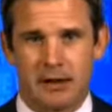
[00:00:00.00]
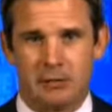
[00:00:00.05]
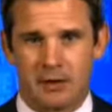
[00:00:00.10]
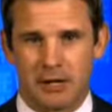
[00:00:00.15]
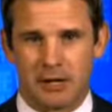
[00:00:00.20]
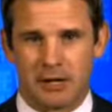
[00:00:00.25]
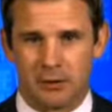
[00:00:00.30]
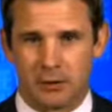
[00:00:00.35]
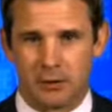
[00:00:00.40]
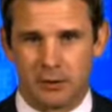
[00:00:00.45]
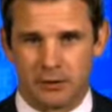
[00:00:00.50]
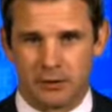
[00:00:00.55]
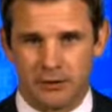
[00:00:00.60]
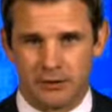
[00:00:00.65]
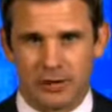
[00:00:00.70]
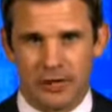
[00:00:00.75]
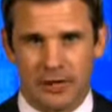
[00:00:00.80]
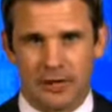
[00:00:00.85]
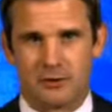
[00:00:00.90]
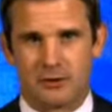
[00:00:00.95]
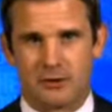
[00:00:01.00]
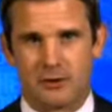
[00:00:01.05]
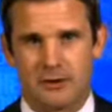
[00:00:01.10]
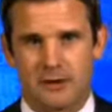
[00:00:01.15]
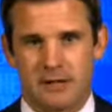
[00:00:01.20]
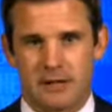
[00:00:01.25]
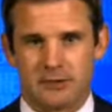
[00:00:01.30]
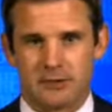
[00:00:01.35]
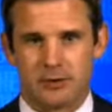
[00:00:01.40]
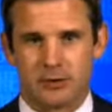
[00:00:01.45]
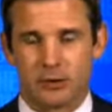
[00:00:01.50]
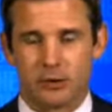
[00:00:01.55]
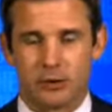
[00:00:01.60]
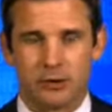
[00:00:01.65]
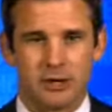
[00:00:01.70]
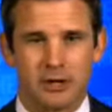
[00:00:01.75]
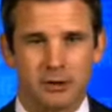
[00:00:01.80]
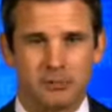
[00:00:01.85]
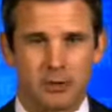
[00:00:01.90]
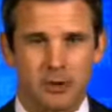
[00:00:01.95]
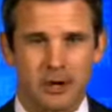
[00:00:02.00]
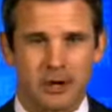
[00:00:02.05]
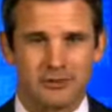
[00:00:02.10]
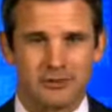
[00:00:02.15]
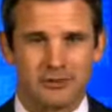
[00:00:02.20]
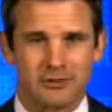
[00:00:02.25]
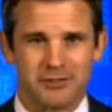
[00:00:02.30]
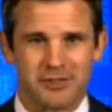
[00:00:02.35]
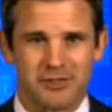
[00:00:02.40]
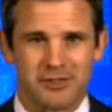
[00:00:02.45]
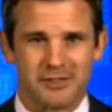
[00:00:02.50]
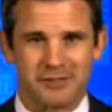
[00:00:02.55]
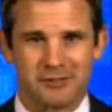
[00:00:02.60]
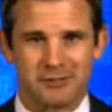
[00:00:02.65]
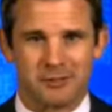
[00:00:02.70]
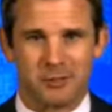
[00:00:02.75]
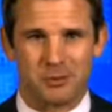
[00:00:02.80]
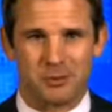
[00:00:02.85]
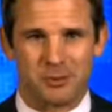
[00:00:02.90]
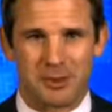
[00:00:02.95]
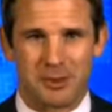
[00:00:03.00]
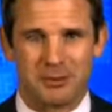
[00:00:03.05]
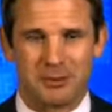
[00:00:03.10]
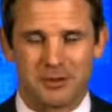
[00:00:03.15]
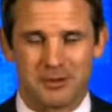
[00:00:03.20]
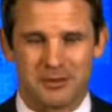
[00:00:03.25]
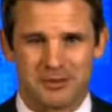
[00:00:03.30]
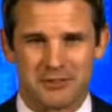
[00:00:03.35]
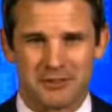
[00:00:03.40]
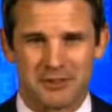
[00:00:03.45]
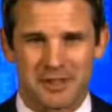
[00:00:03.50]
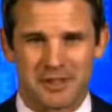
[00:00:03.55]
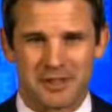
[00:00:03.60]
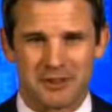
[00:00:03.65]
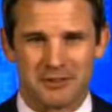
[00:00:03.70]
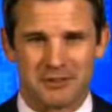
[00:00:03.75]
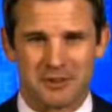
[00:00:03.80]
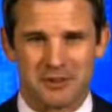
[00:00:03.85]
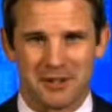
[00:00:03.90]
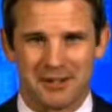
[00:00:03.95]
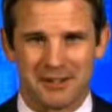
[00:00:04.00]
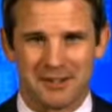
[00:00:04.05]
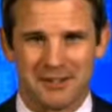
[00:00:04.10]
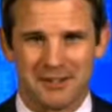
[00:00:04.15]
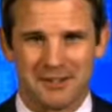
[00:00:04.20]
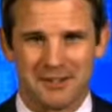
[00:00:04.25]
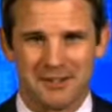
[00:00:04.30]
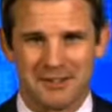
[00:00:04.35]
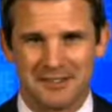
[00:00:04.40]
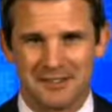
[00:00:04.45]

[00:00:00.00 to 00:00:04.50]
We need to work together, and that's a learning process, I think, for Republicans in the House right now.